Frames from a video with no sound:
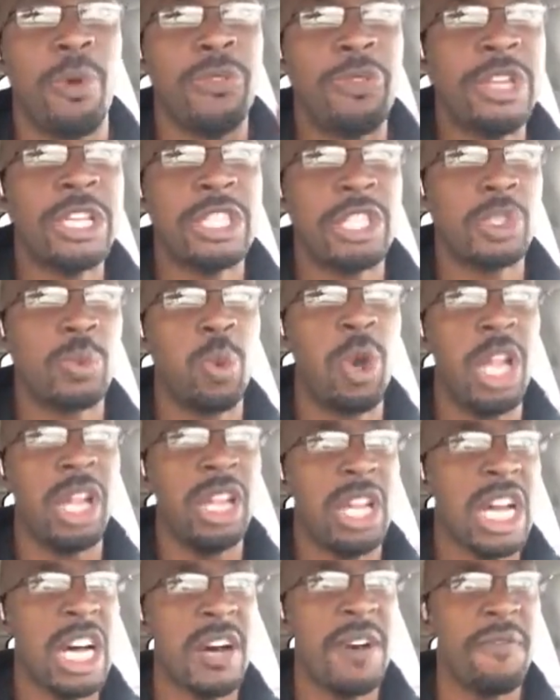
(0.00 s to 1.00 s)
or this is
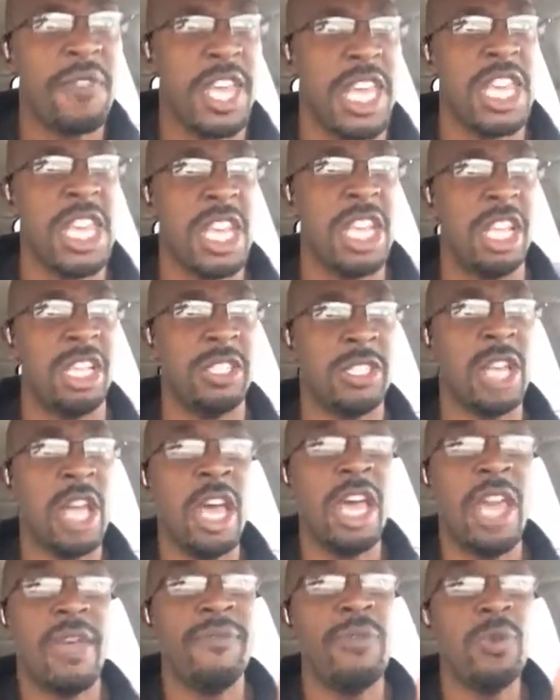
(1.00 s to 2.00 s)
what love is.
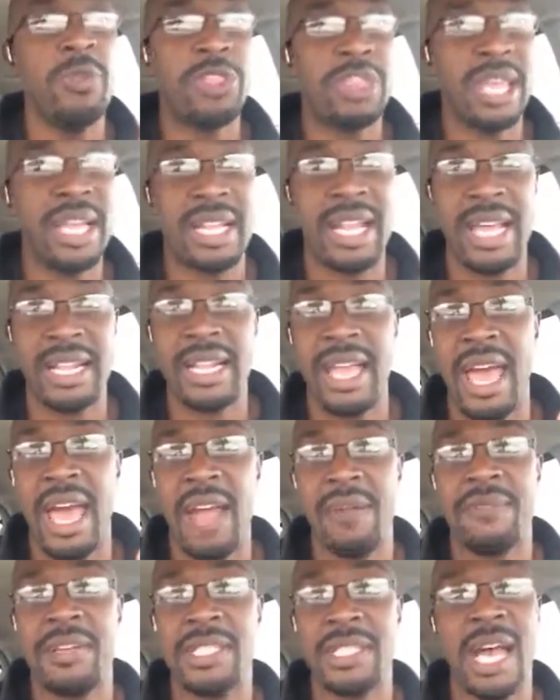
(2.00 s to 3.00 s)
If you think like
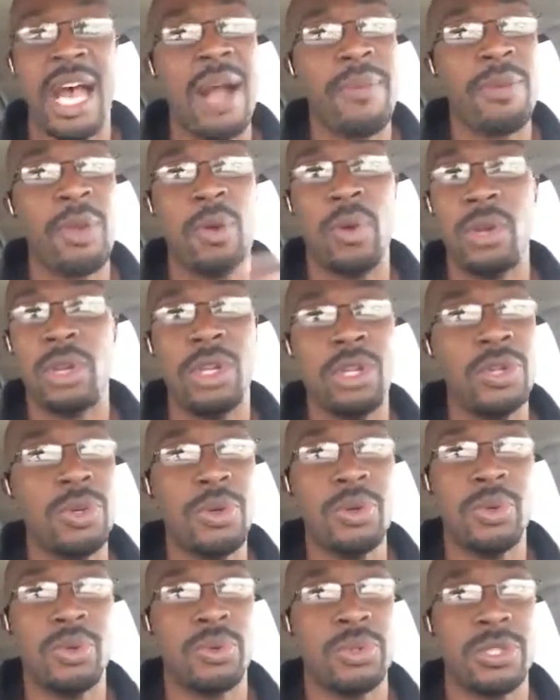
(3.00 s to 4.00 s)
that every time, you're going to
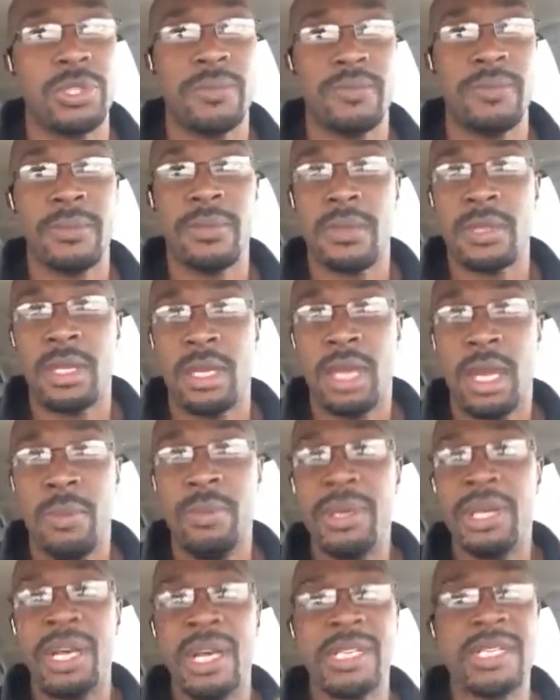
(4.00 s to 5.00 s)
lose.
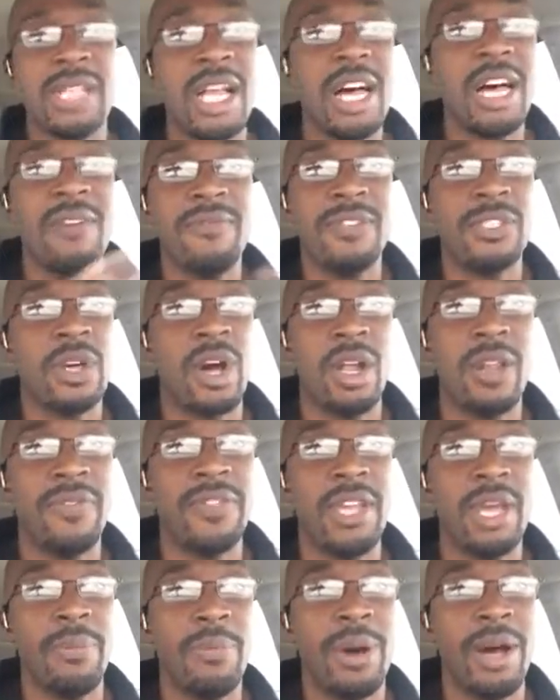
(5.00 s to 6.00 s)
Because love is all
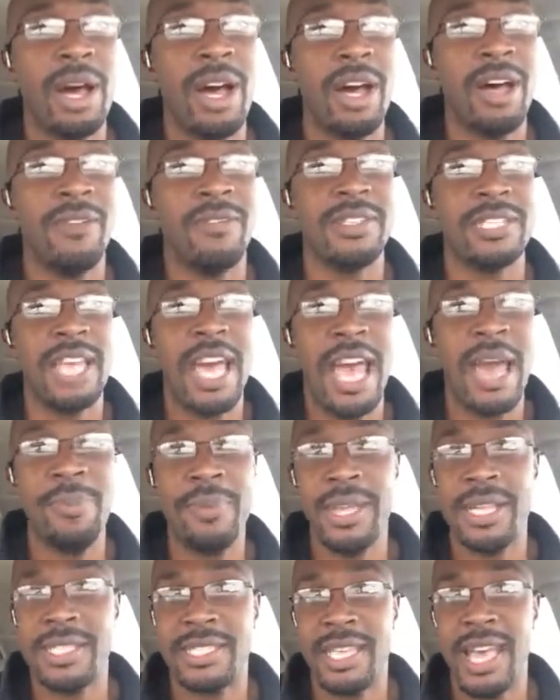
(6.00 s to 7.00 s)
of the above. It's
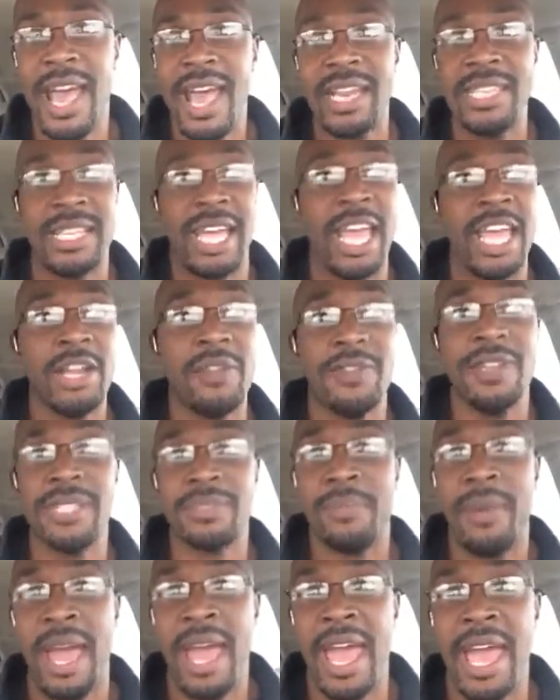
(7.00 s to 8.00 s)
happy, it's sad, it's angry,
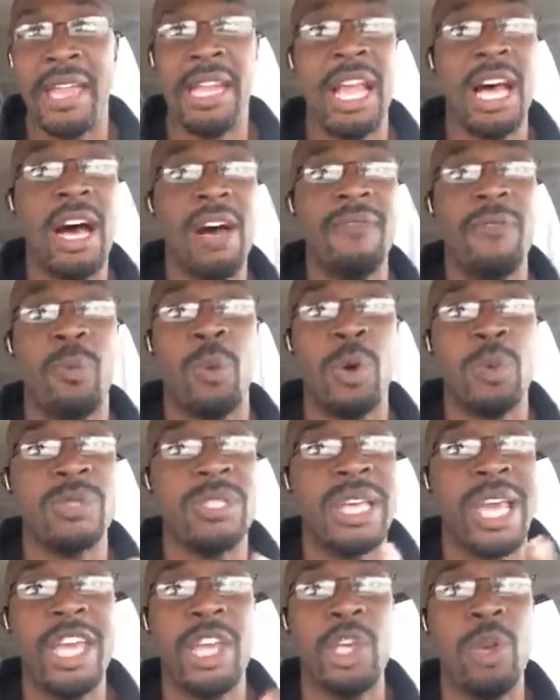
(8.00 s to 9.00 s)
it's mad. Love will
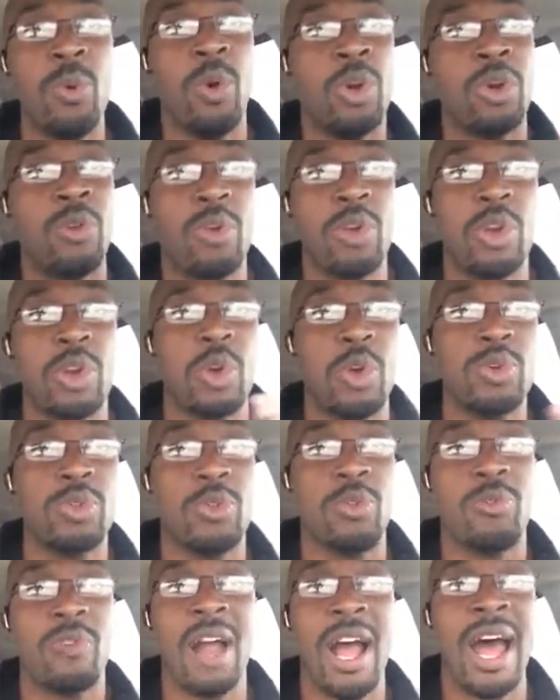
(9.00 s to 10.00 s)
take you on a roller
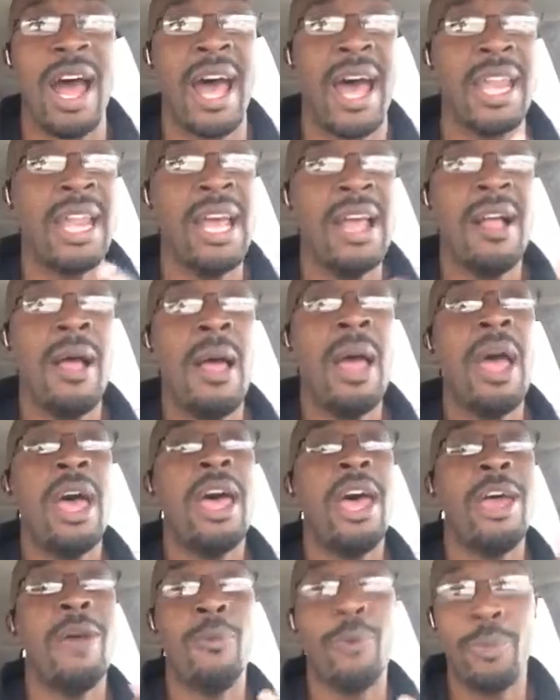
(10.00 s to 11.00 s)
coaster ride.
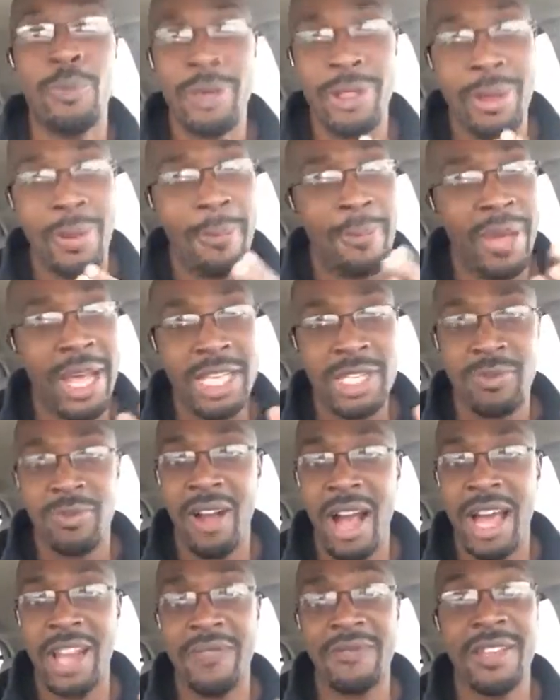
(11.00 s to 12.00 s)
It will be the best
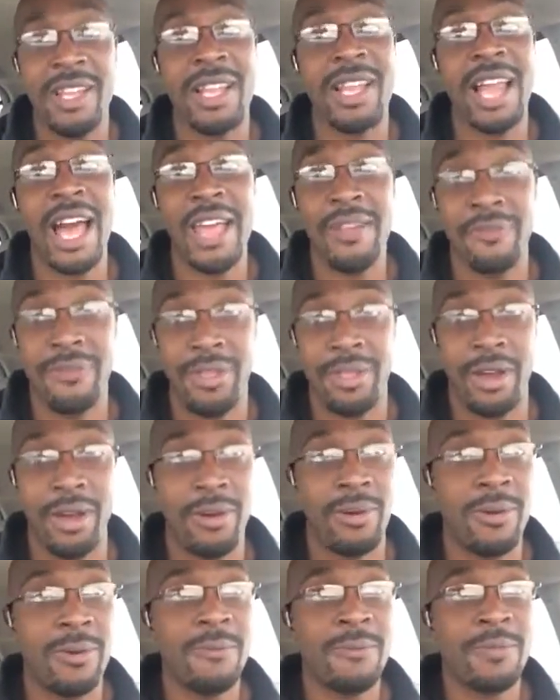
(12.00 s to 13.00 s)
ride of your life, though,